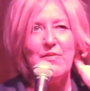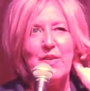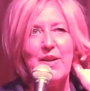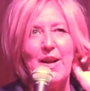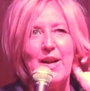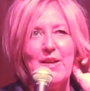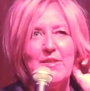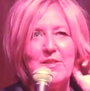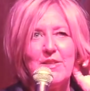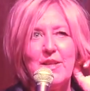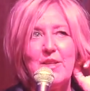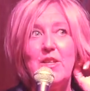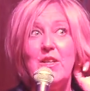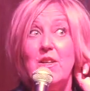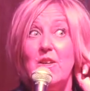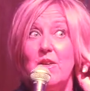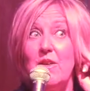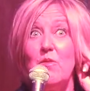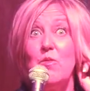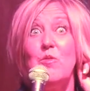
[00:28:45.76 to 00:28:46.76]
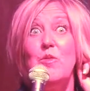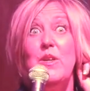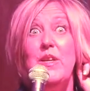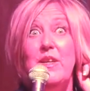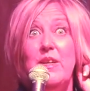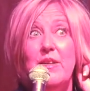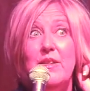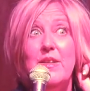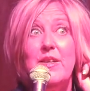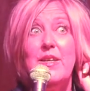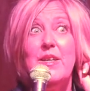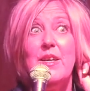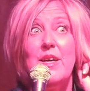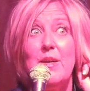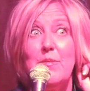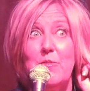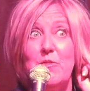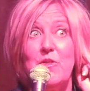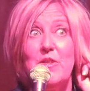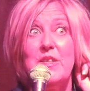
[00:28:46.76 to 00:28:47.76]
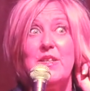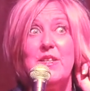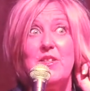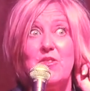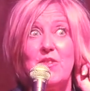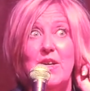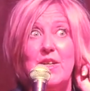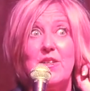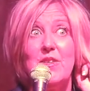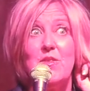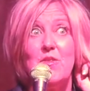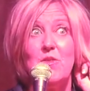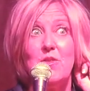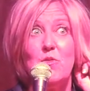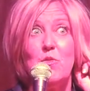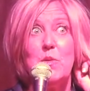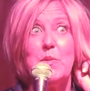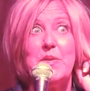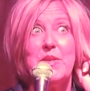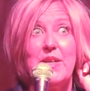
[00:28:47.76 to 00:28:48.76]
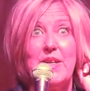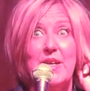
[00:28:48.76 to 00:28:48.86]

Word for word: a guy was like, you know, I really, I'm really attracted to older women,